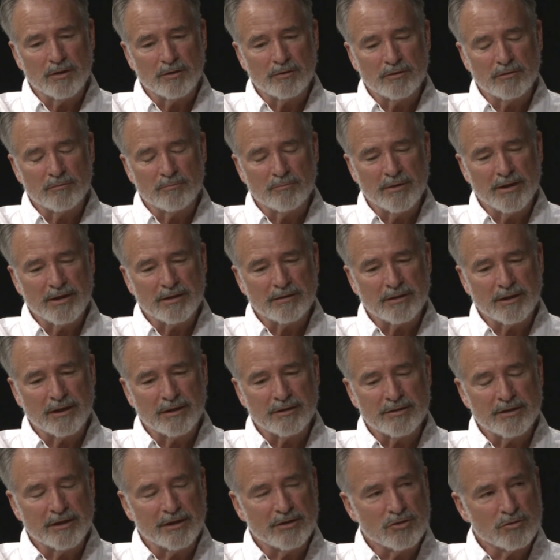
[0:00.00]
make that
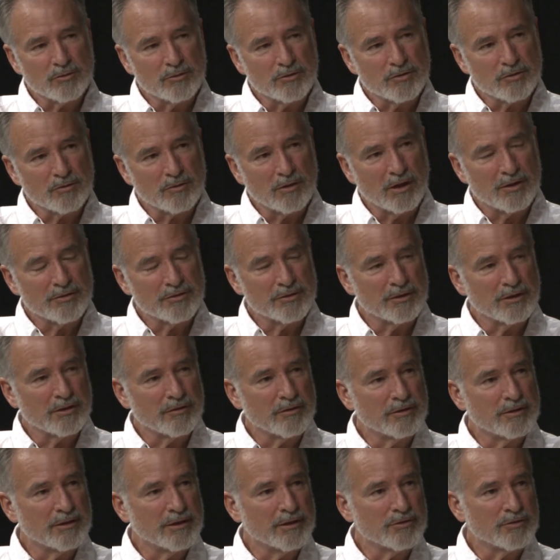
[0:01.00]
dangerous crossing in the
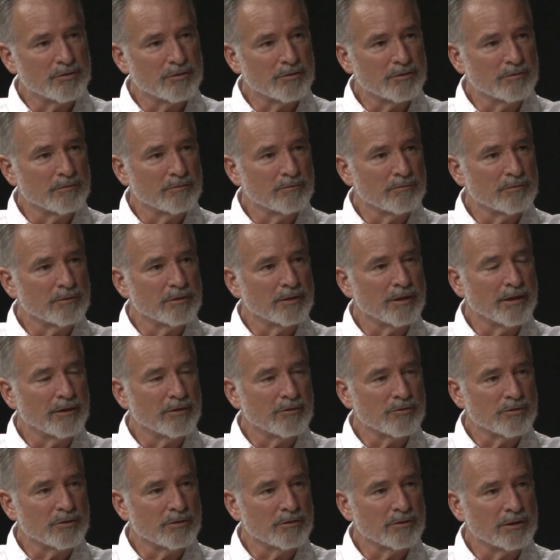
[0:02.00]
desert in
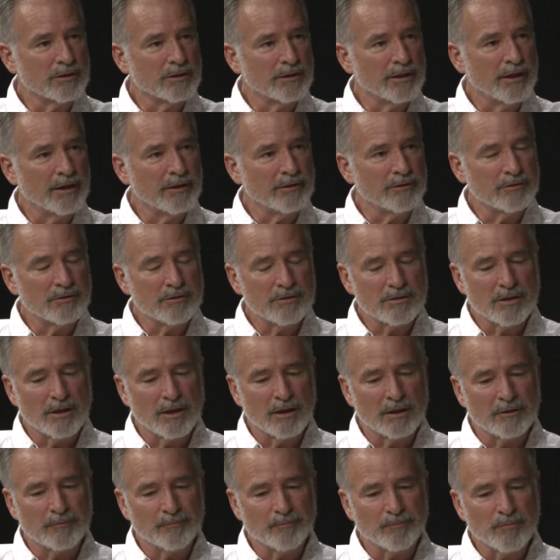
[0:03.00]
Arizona, and
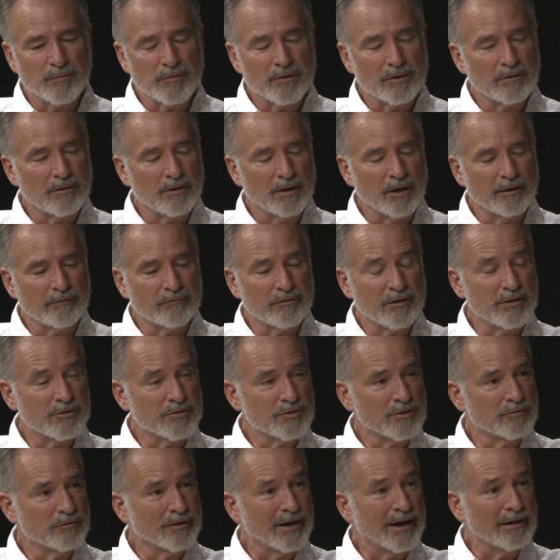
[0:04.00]
if they
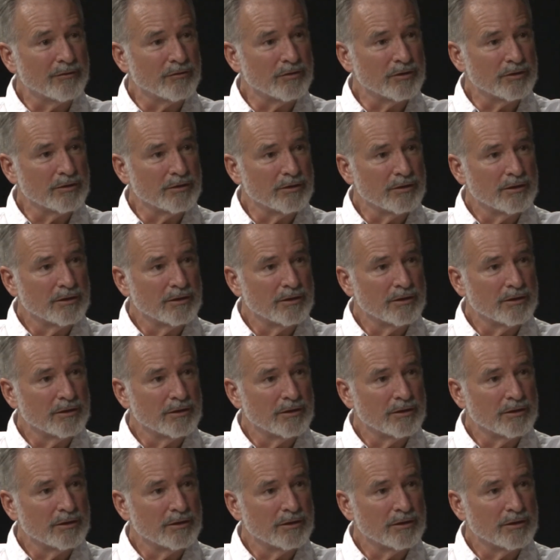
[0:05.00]
survive it,